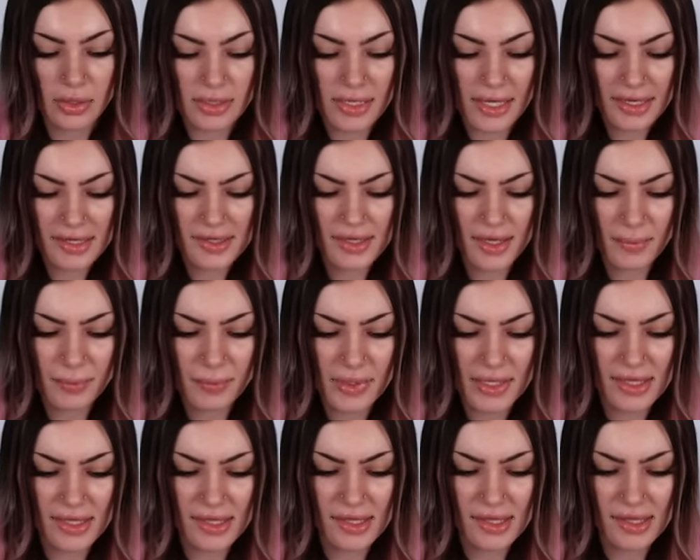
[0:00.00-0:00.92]
Next up
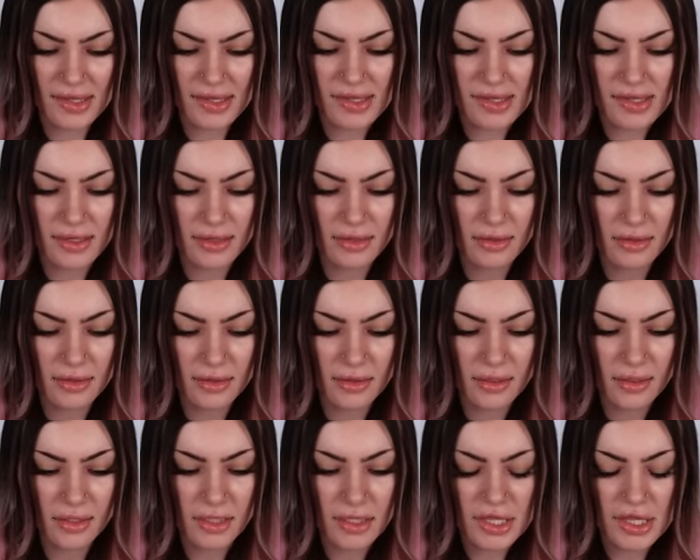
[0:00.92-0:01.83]
is
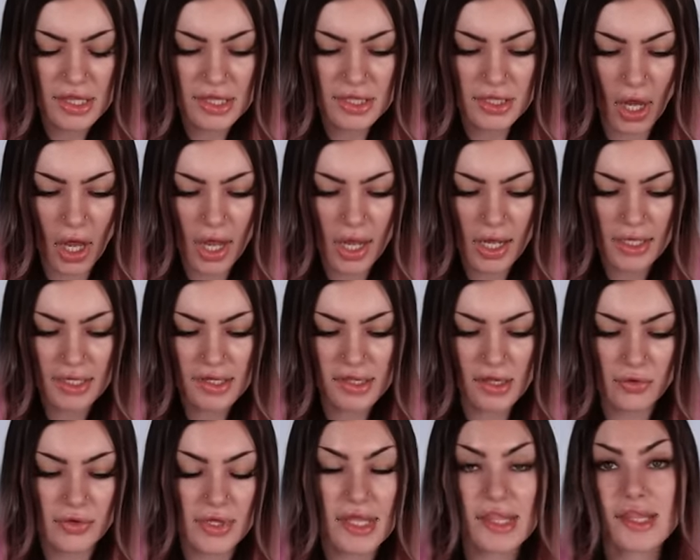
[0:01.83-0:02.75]
stock.
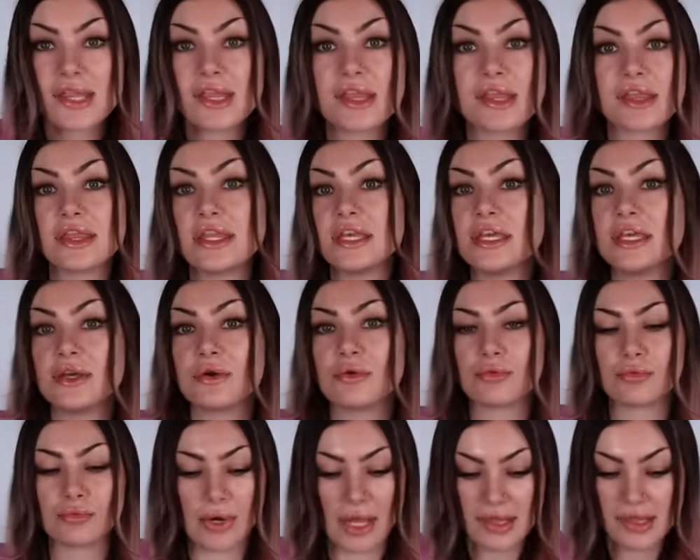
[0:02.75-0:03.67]
So this is the
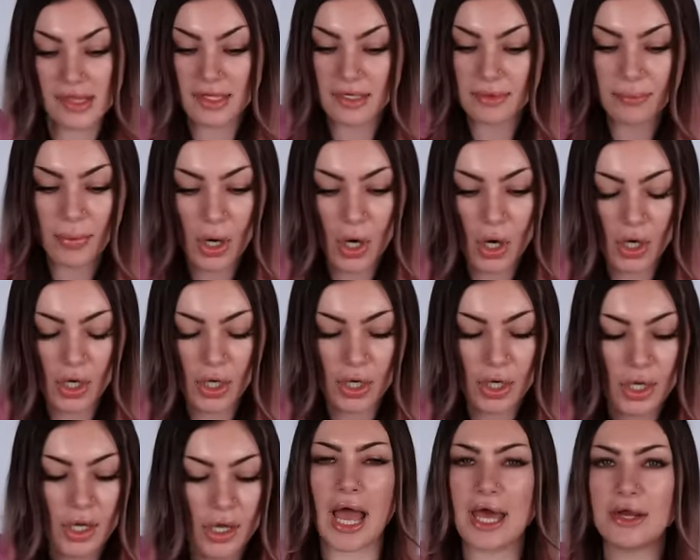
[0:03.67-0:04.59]
resin
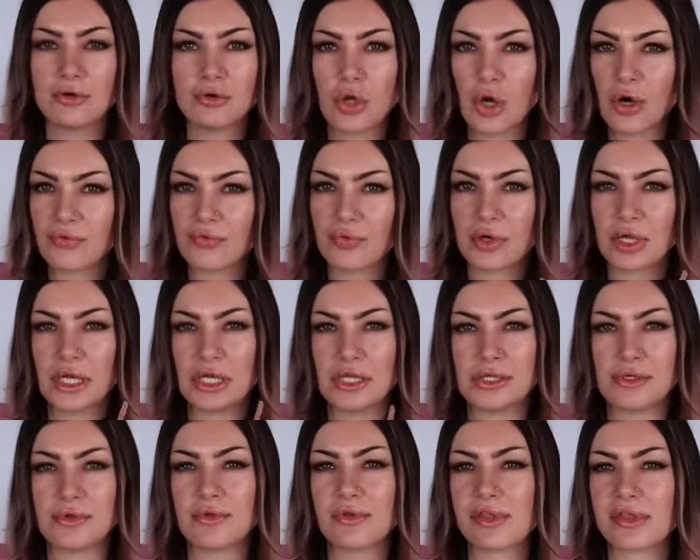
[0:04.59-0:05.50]
part. I don't know if we're going
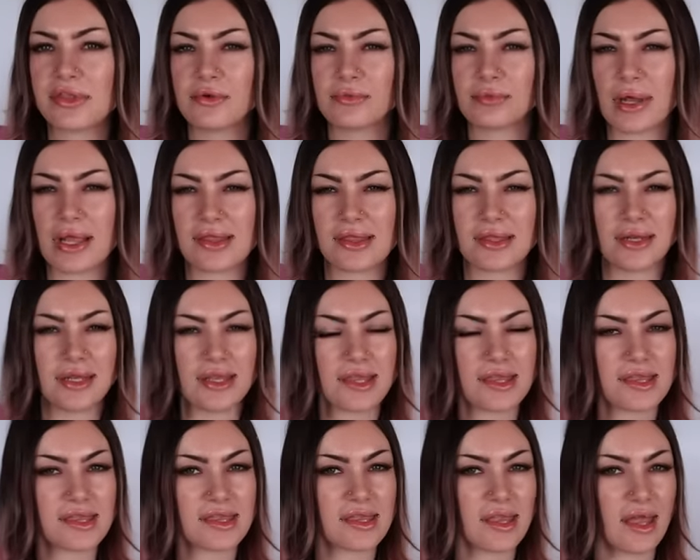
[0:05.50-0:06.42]
to use the resin
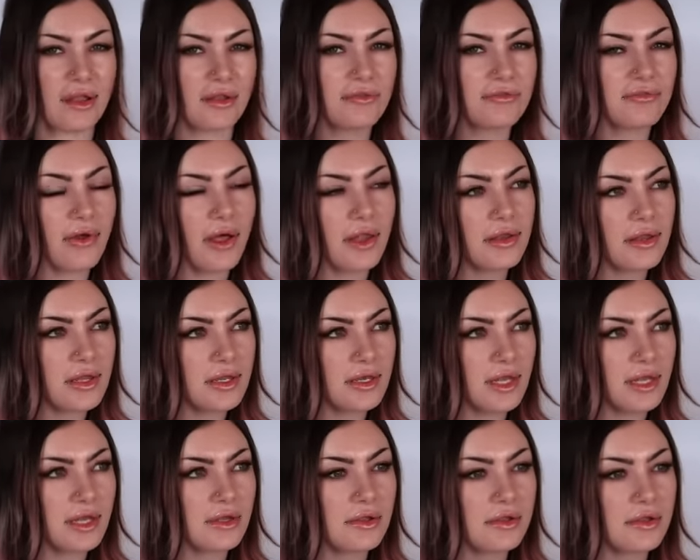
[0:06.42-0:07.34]
itself on the
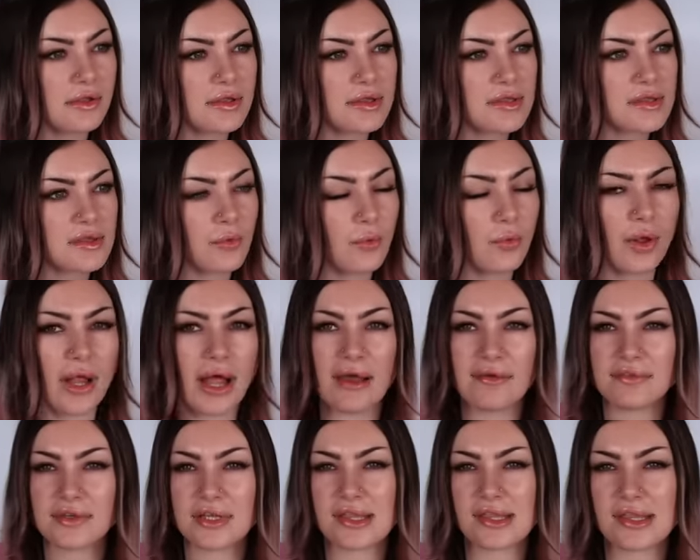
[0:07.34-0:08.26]
nails. We'll
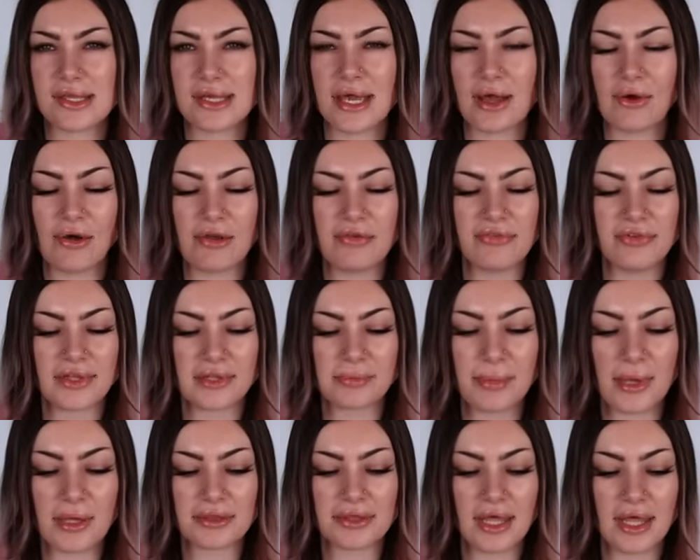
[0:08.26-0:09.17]
have to see how I feel
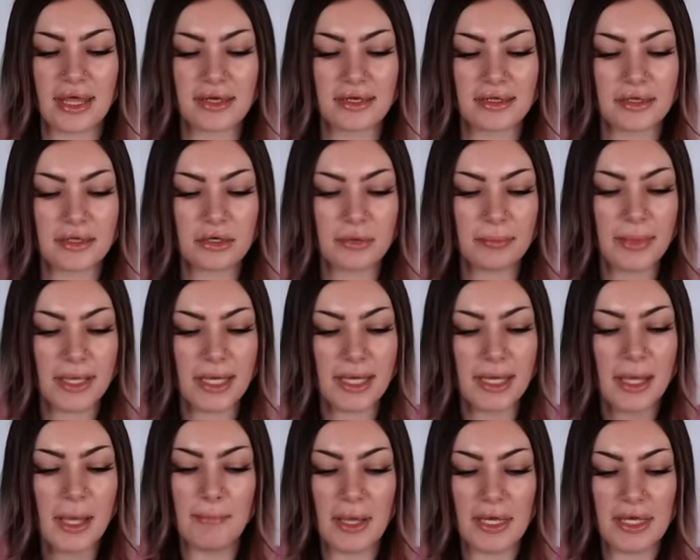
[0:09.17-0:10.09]
about that in a little
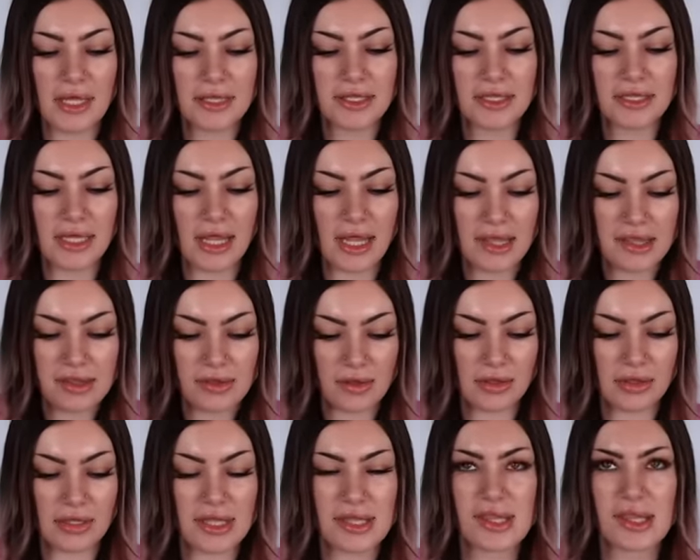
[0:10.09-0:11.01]
bit. But nonetheless,
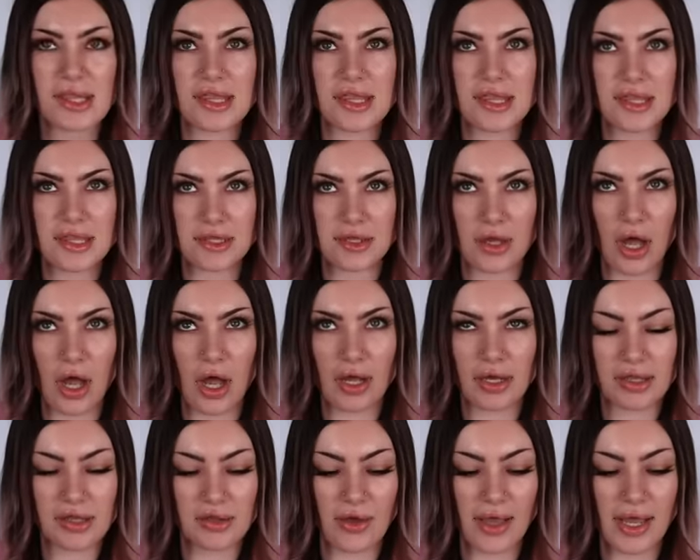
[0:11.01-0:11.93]
this is
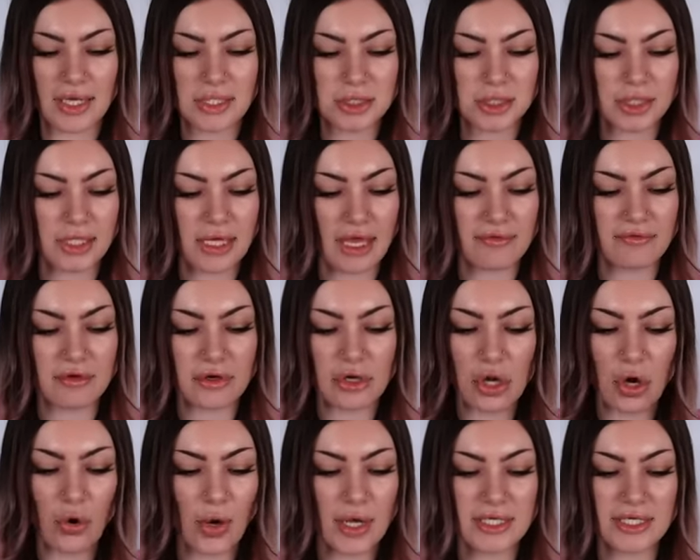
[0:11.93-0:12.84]
stock. So I actually have
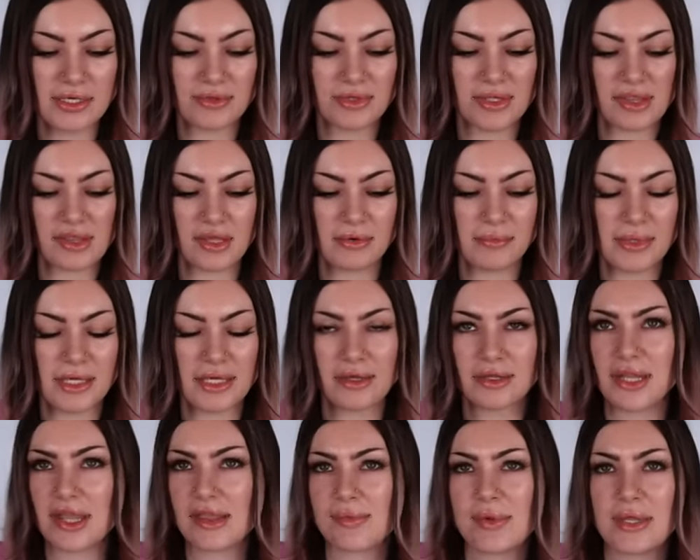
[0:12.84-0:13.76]
no idea what this could be.
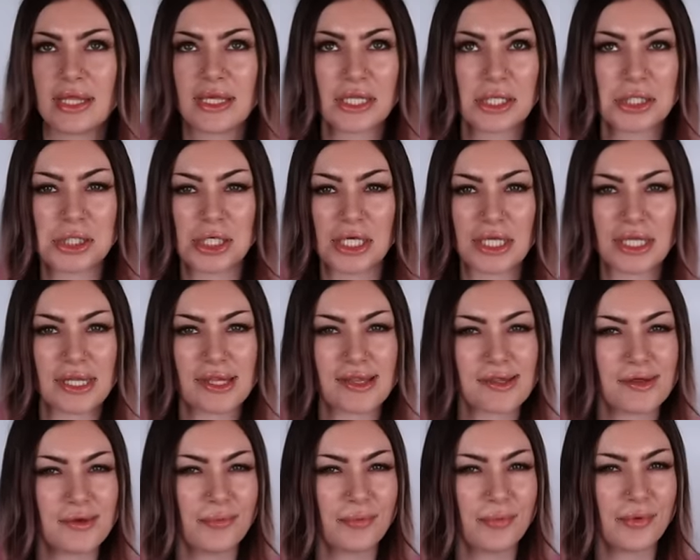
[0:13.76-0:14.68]
Could this be like a chicken
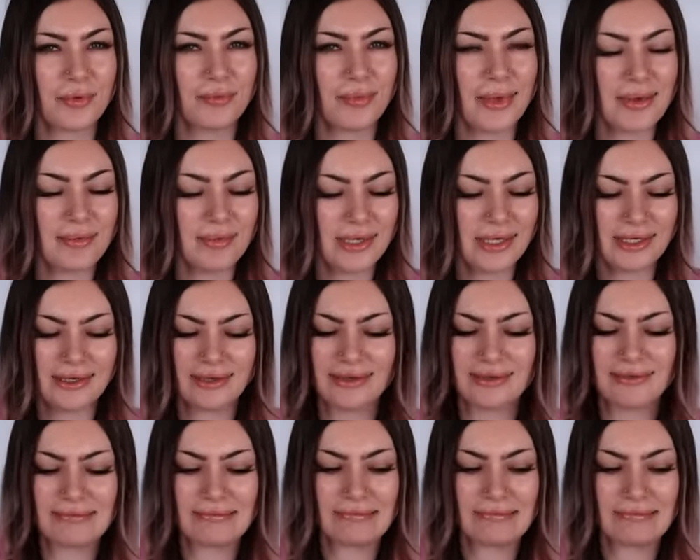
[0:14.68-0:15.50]
soup maybe?